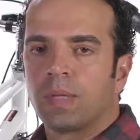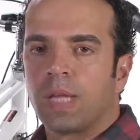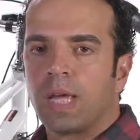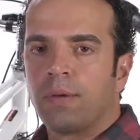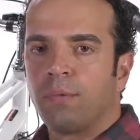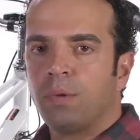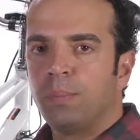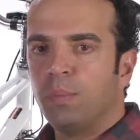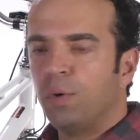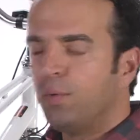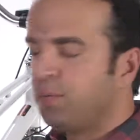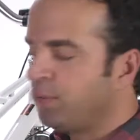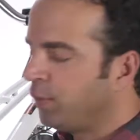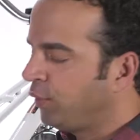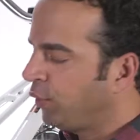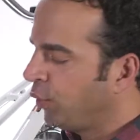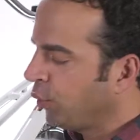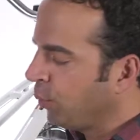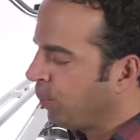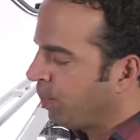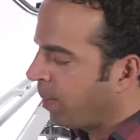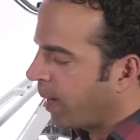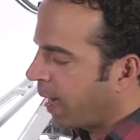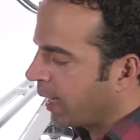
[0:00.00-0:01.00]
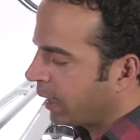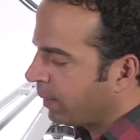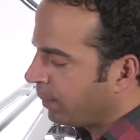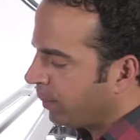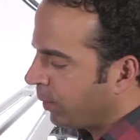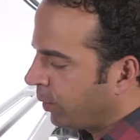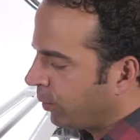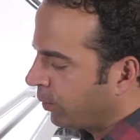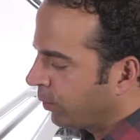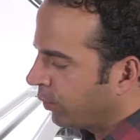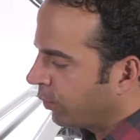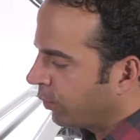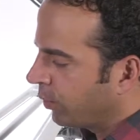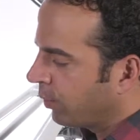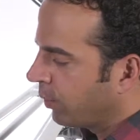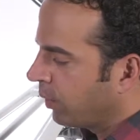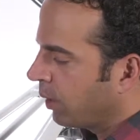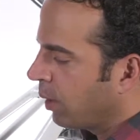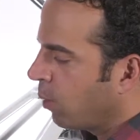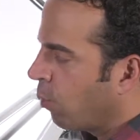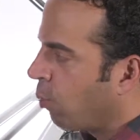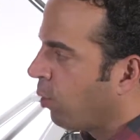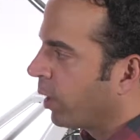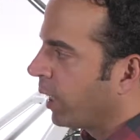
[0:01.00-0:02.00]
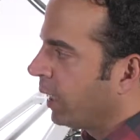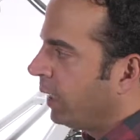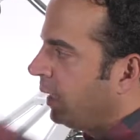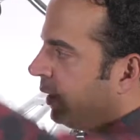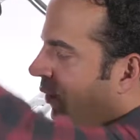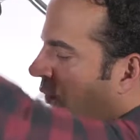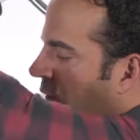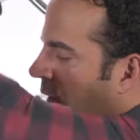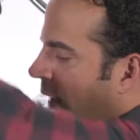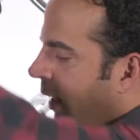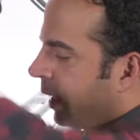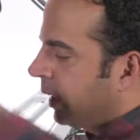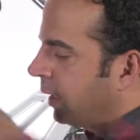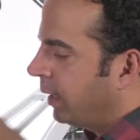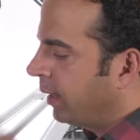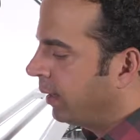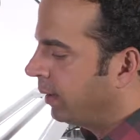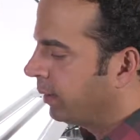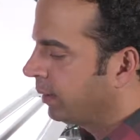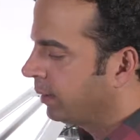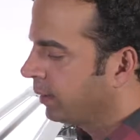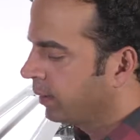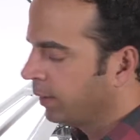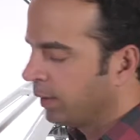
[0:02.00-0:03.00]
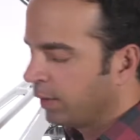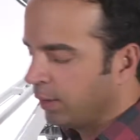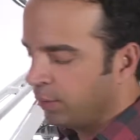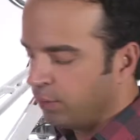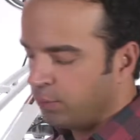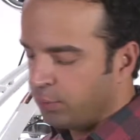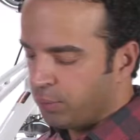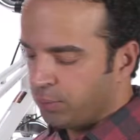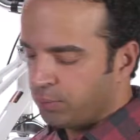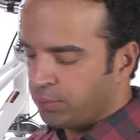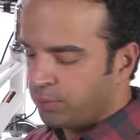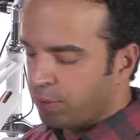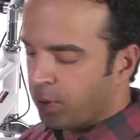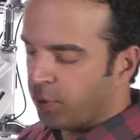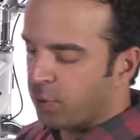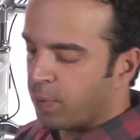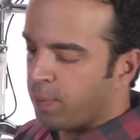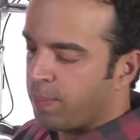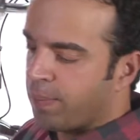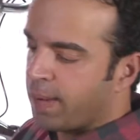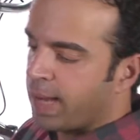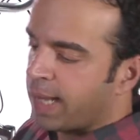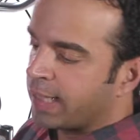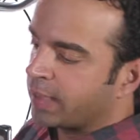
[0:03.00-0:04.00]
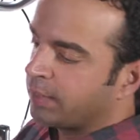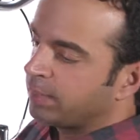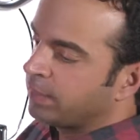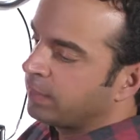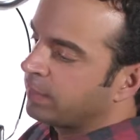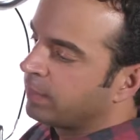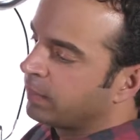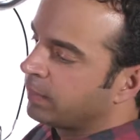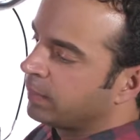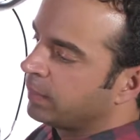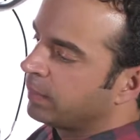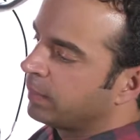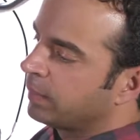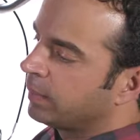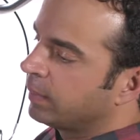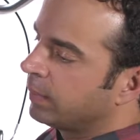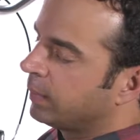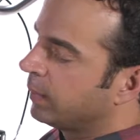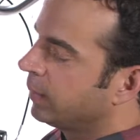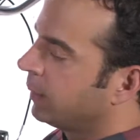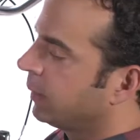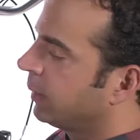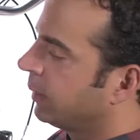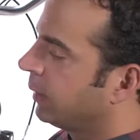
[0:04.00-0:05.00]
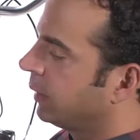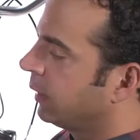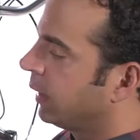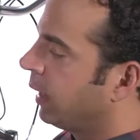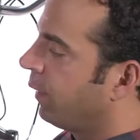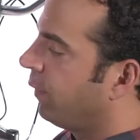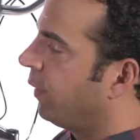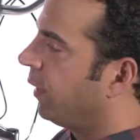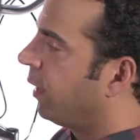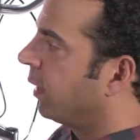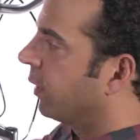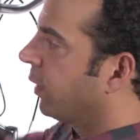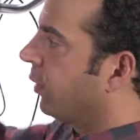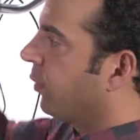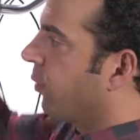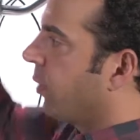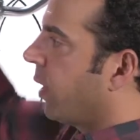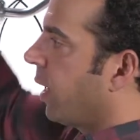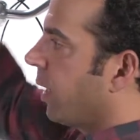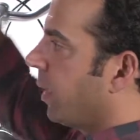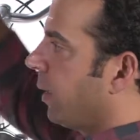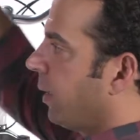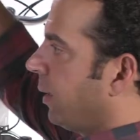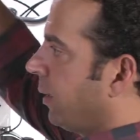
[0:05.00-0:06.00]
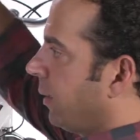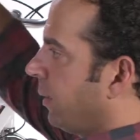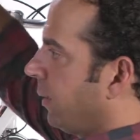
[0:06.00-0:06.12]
I removed the two bottom bolts, one on each side, to install the bottom of the luggage rack.